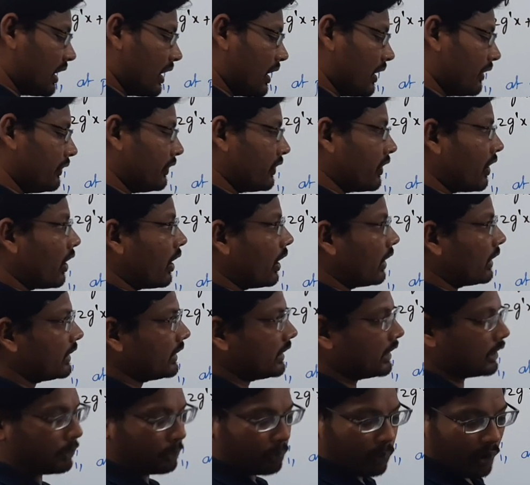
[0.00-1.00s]
of all
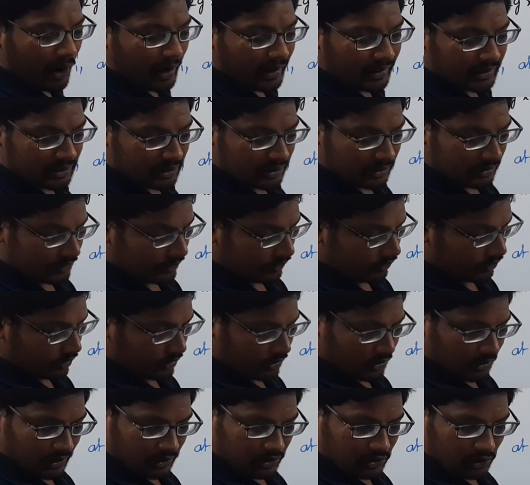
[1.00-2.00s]
these points,
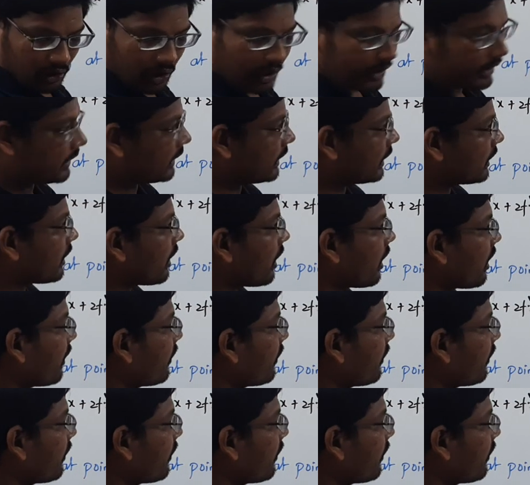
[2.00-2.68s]
the joining